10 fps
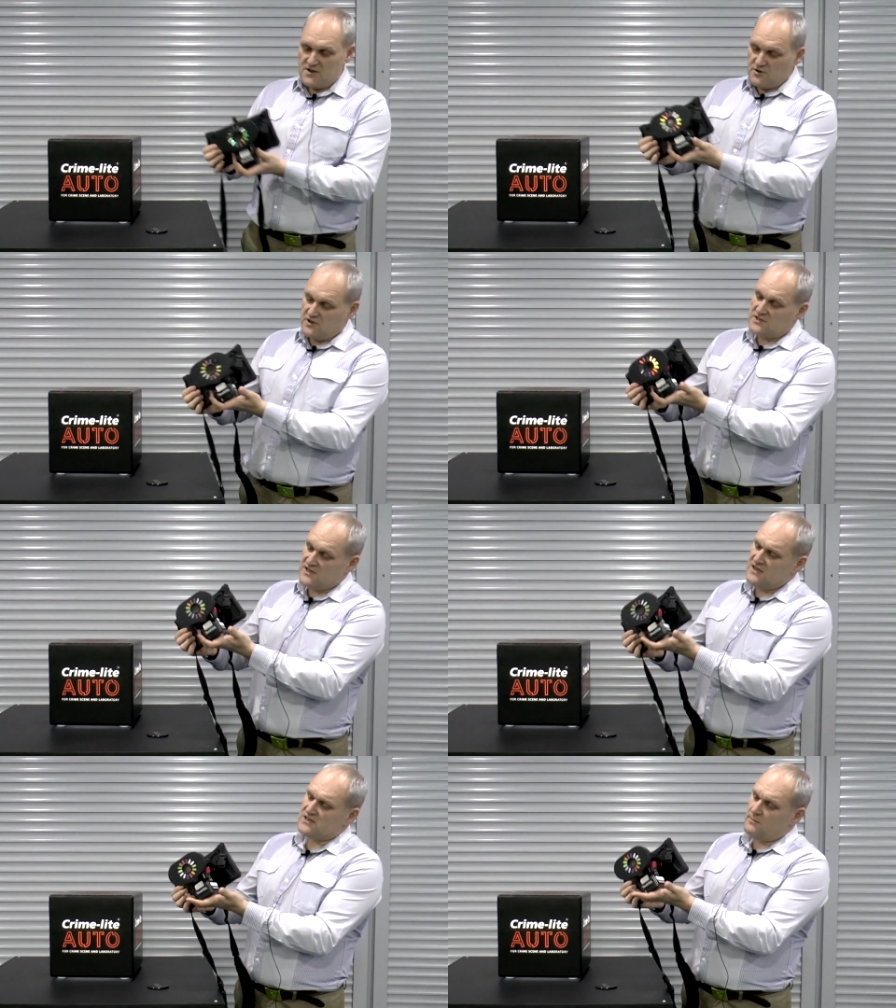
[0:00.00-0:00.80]
You can
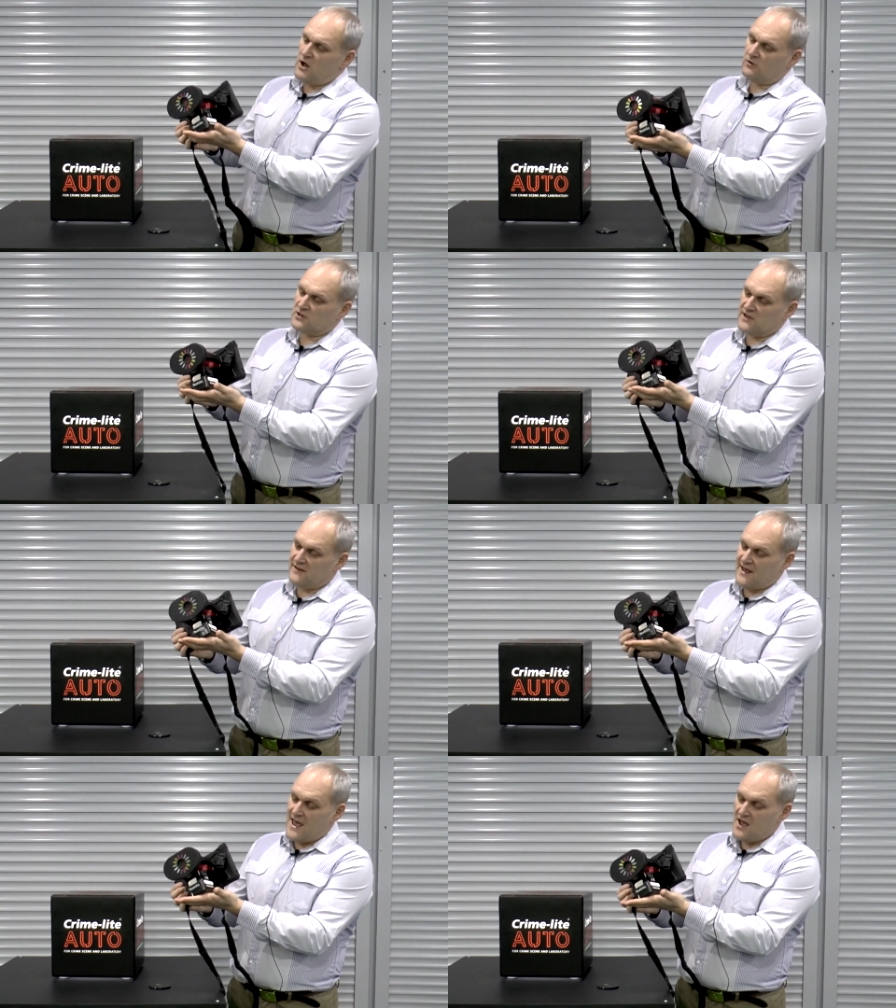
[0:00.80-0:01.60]
see as I'm holding
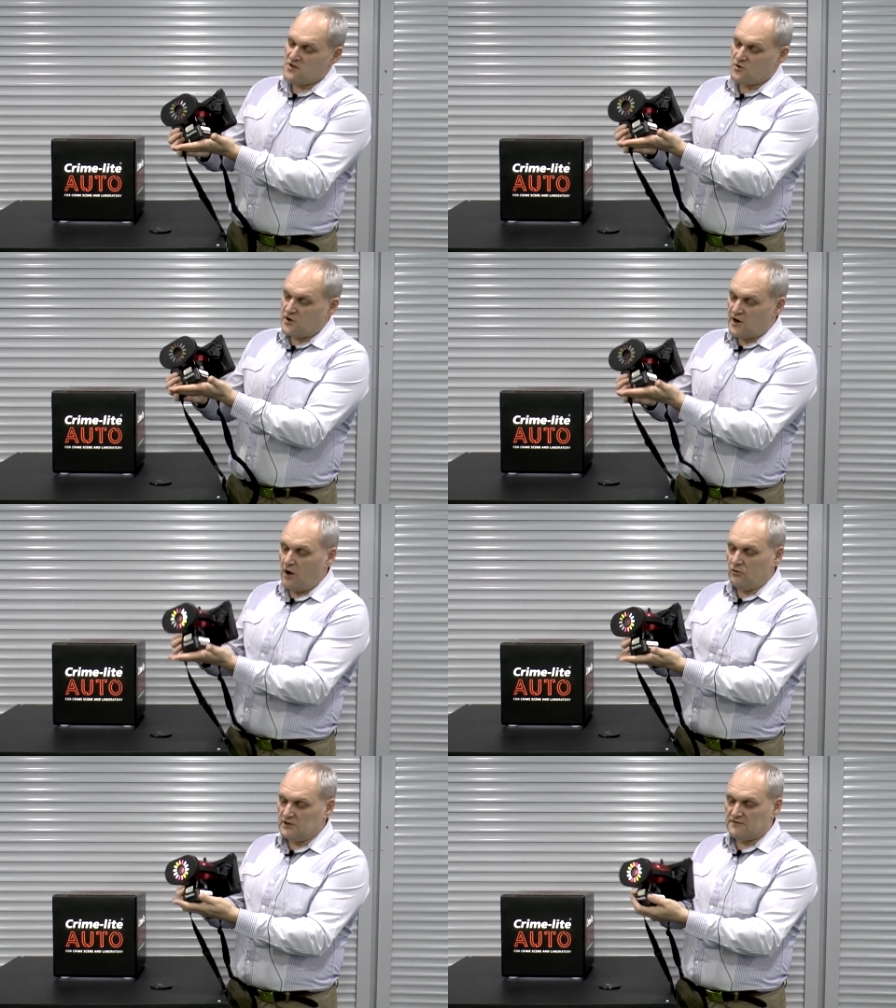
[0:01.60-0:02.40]
it there, you can
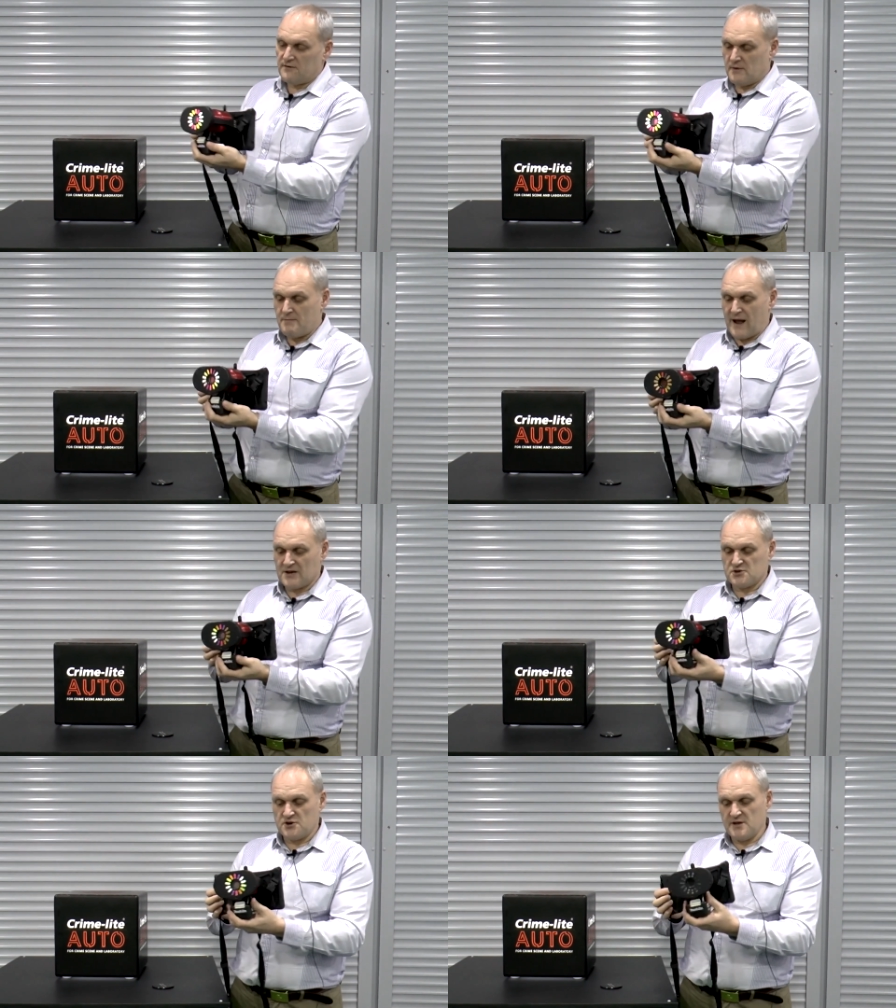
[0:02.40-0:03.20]
hold it from the
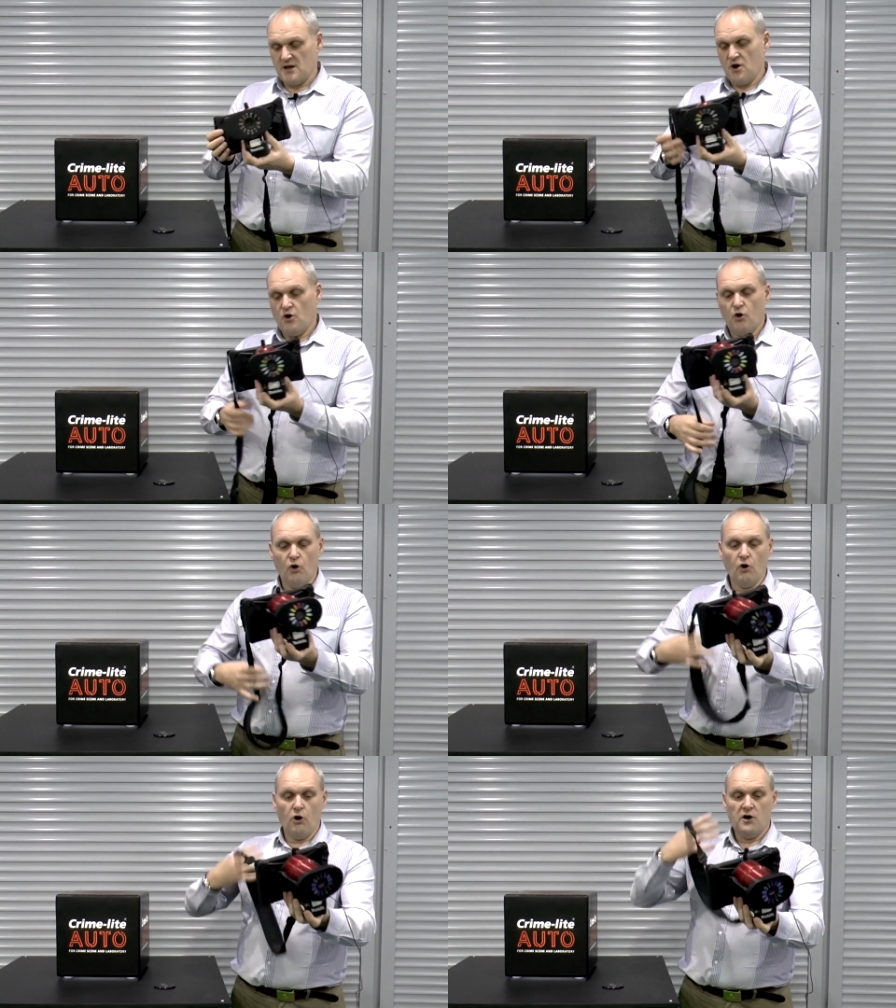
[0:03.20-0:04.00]
battery
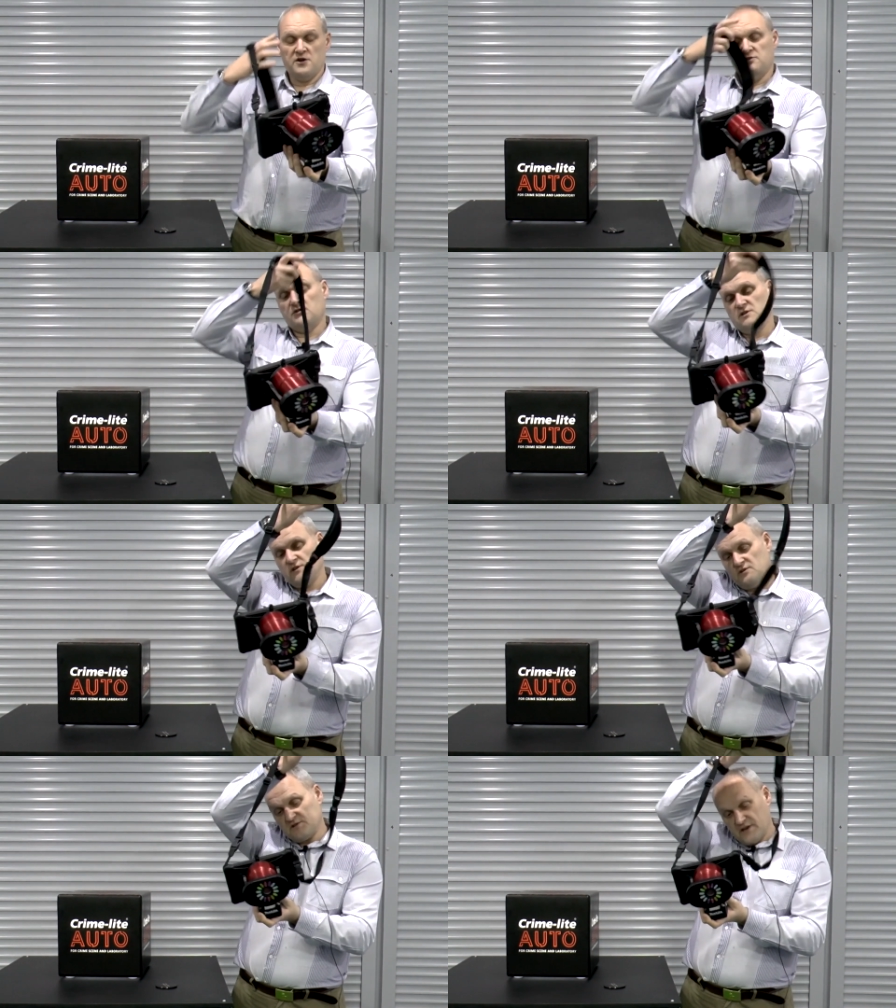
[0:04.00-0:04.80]
or you can
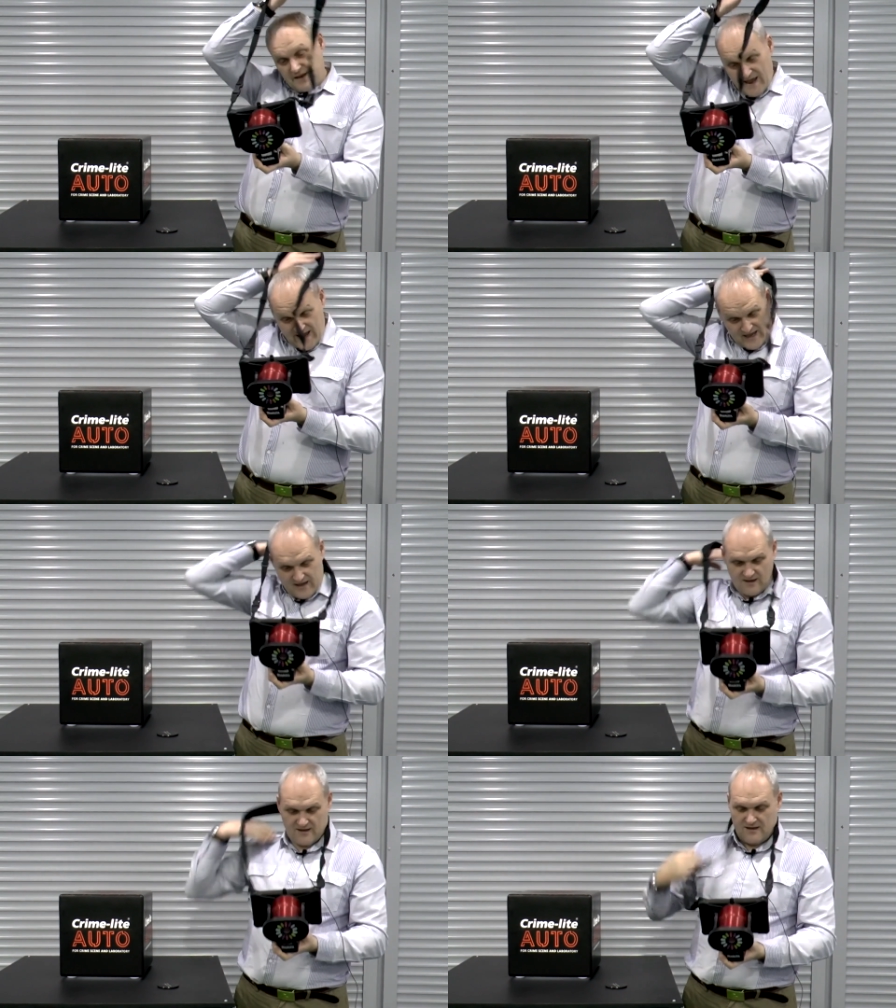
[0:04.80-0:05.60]
use the neck